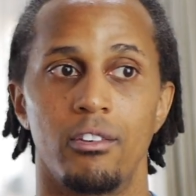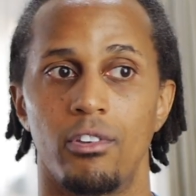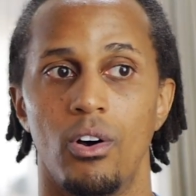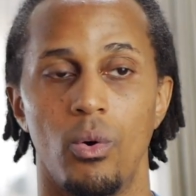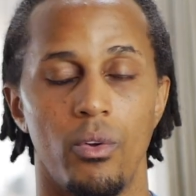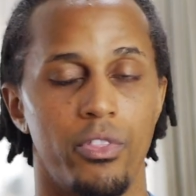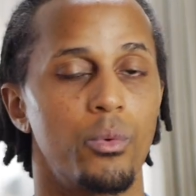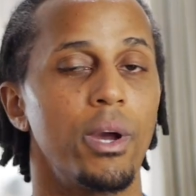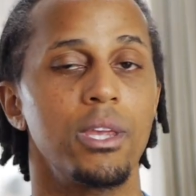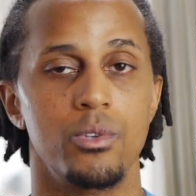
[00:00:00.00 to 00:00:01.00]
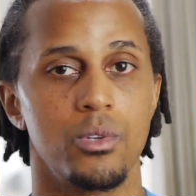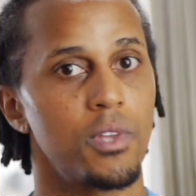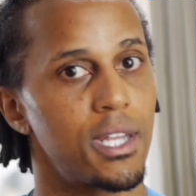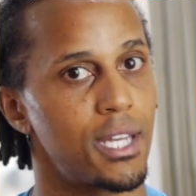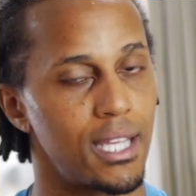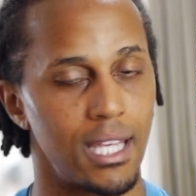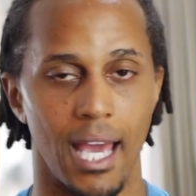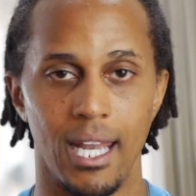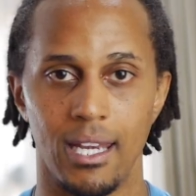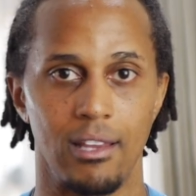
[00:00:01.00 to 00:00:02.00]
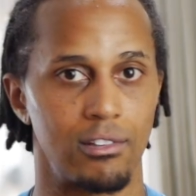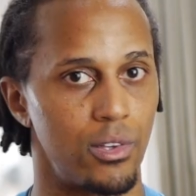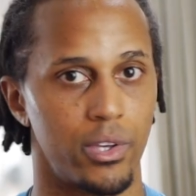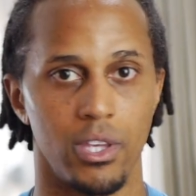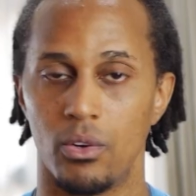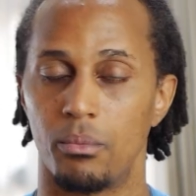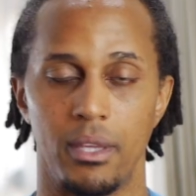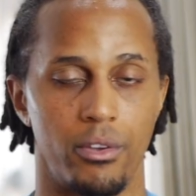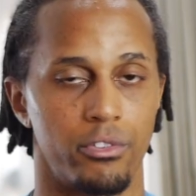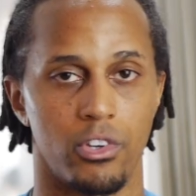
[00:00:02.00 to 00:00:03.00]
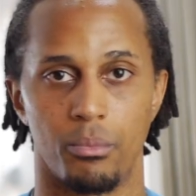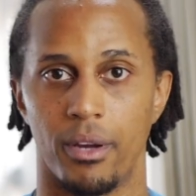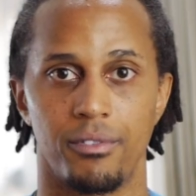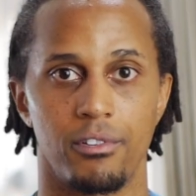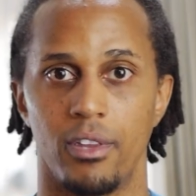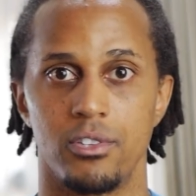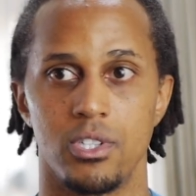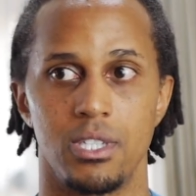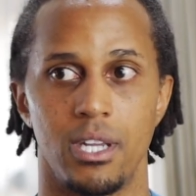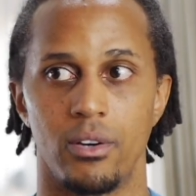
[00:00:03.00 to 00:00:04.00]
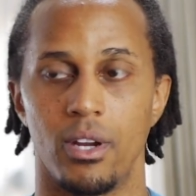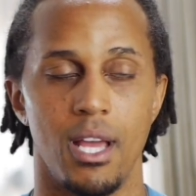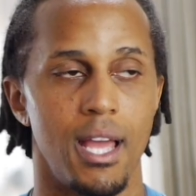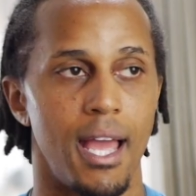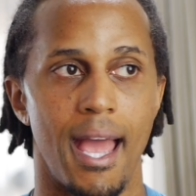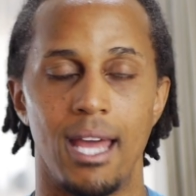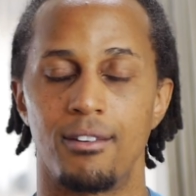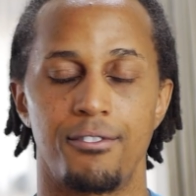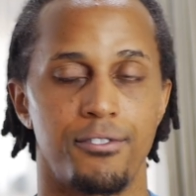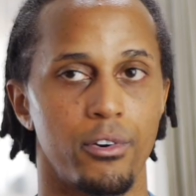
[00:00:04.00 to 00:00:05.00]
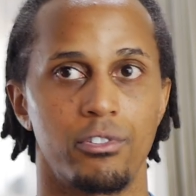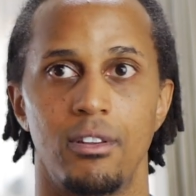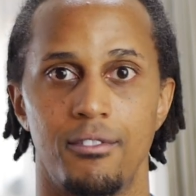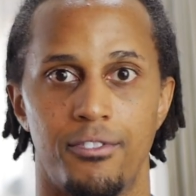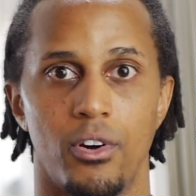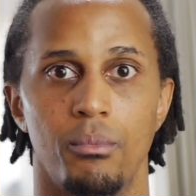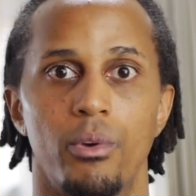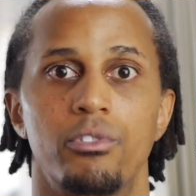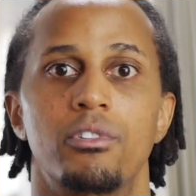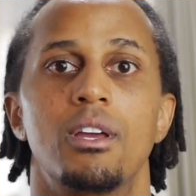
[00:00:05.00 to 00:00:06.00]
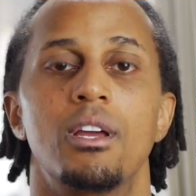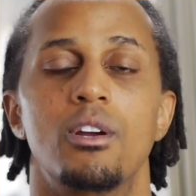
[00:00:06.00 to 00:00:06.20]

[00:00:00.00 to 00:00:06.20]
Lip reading: So the way you do that, again, is look at your meals, your breakfast, lunch, and dinner, and first and foremost,